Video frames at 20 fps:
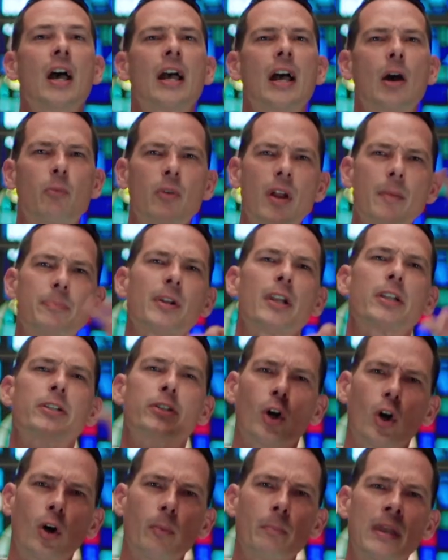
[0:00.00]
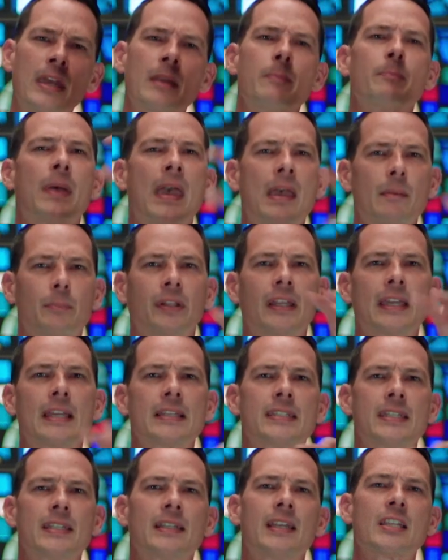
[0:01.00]
adult men
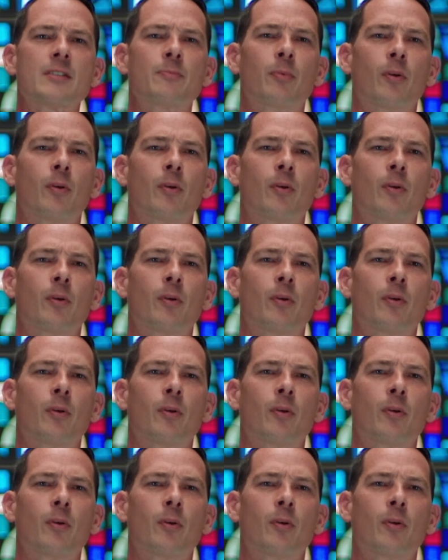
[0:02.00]
playing teenage